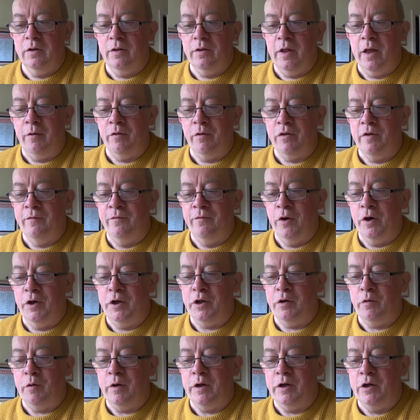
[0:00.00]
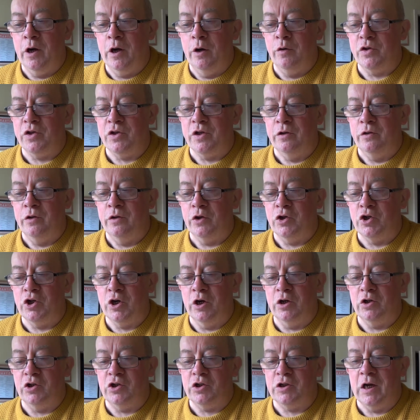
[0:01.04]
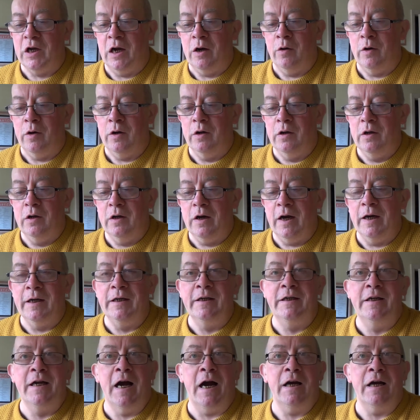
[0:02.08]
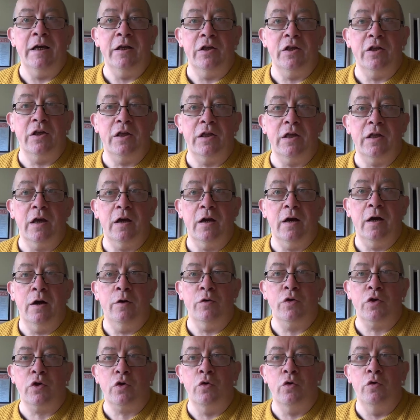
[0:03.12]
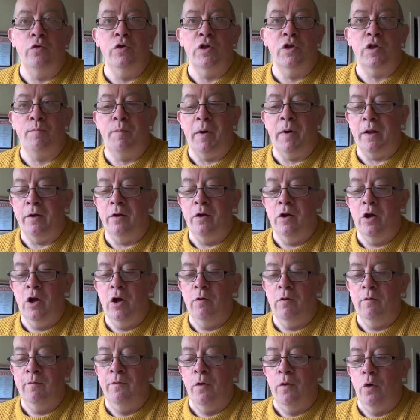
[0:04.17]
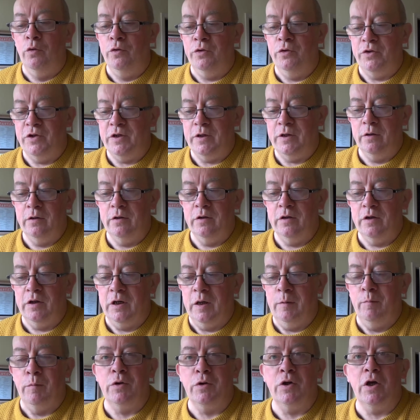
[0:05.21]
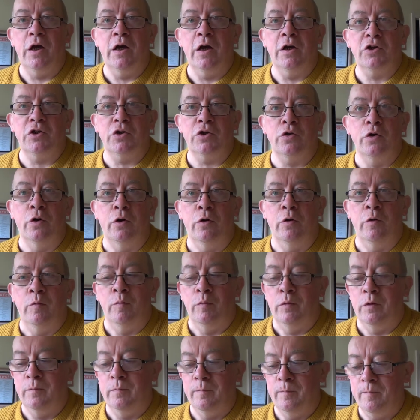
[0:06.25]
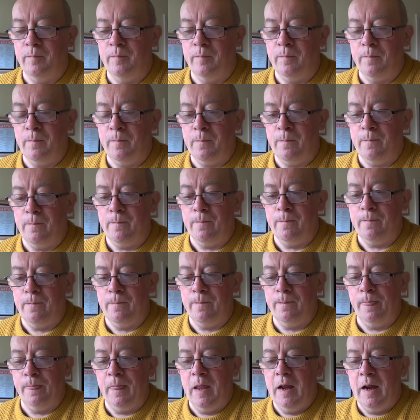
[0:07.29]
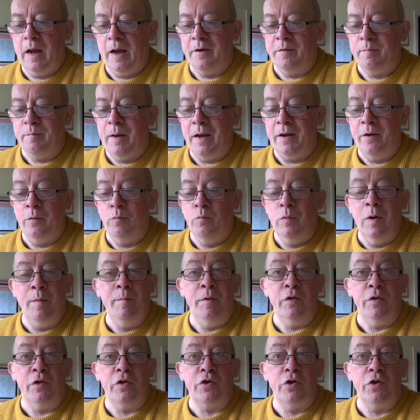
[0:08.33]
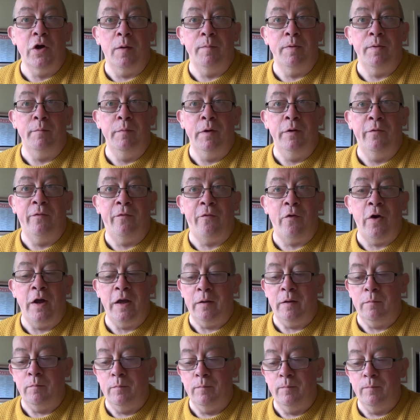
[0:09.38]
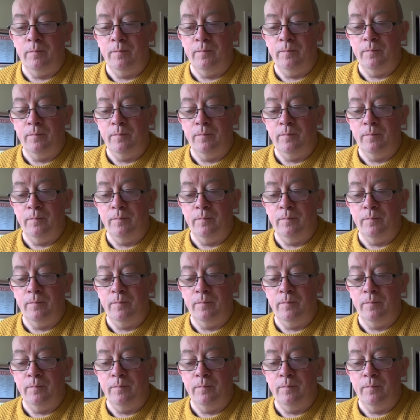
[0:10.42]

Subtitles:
There is a verdigris ghost in the church tower, ein Geist aus Grünspan wohnt im Kirchturm. And men and women stop mid-frame,